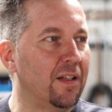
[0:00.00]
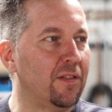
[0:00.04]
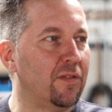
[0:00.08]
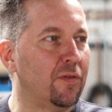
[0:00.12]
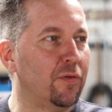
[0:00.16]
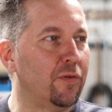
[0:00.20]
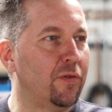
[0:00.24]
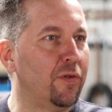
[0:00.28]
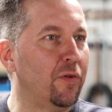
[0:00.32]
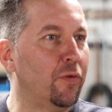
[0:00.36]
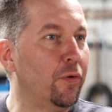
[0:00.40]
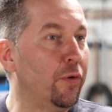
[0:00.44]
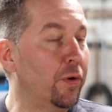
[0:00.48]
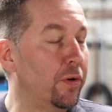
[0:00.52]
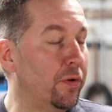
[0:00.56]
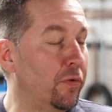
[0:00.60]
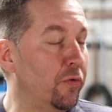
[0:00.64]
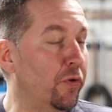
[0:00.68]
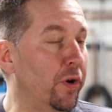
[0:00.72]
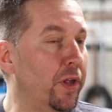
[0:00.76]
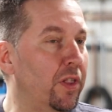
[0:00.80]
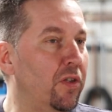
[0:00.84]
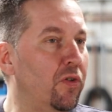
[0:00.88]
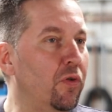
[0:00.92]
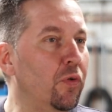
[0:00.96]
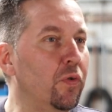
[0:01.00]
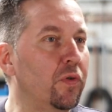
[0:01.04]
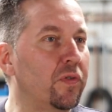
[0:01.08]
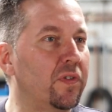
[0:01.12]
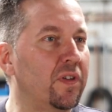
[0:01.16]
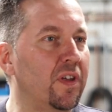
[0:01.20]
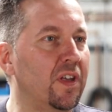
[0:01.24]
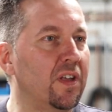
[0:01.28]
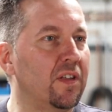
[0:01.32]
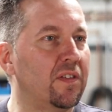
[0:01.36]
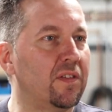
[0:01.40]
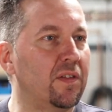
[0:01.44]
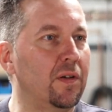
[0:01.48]
to
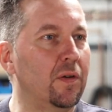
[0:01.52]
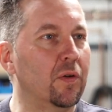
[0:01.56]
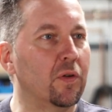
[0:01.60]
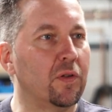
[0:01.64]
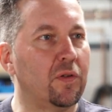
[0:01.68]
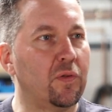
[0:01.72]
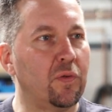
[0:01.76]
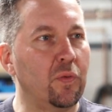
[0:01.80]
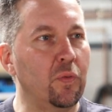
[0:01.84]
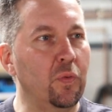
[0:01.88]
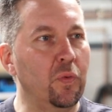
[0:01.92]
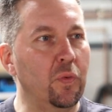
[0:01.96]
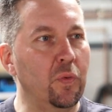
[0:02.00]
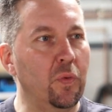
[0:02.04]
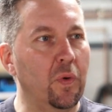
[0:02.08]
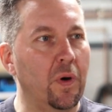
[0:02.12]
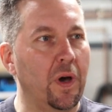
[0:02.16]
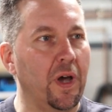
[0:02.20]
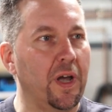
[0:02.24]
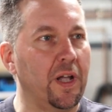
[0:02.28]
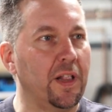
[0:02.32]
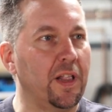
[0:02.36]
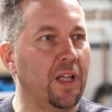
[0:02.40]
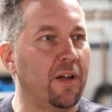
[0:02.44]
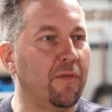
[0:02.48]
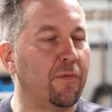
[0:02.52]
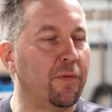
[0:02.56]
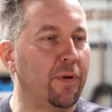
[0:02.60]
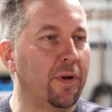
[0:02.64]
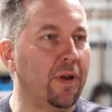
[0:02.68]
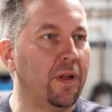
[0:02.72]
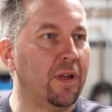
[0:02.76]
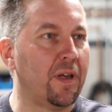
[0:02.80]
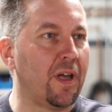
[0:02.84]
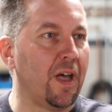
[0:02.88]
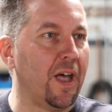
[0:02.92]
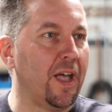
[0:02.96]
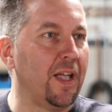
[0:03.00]
reducing CO2 and
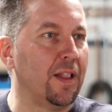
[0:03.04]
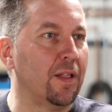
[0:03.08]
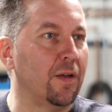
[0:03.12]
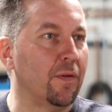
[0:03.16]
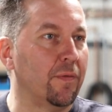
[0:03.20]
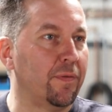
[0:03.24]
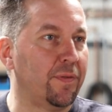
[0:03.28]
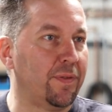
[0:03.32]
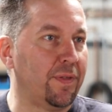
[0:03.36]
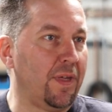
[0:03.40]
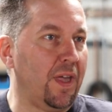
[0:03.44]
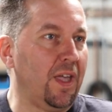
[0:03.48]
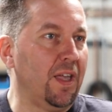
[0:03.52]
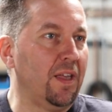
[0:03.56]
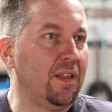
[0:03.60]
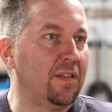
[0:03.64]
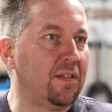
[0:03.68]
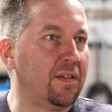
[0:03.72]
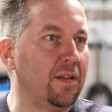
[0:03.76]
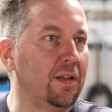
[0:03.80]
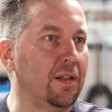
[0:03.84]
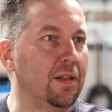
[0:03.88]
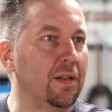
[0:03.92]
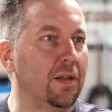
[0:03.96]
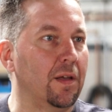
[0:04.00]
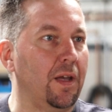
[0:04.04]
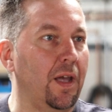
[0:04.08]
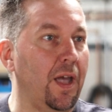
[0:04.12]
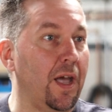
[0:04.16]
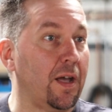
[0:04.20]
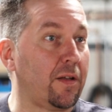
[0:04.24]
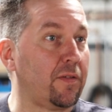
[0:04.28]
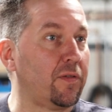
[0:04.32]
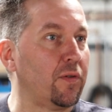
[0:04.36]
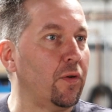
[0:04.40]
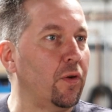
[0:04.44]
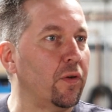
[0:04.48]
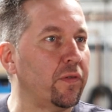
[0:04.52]
every kind of things in the
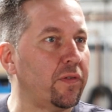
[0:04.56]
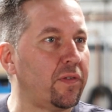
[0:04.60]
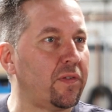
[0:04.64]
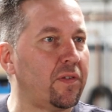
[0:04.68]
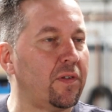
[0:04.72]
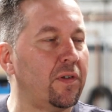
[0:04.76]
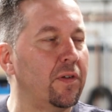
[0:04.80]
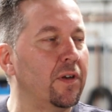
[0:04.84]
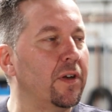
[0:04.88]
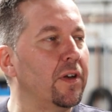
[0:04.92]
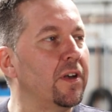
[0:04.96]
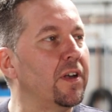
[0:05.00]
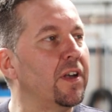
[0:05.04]
exhaust.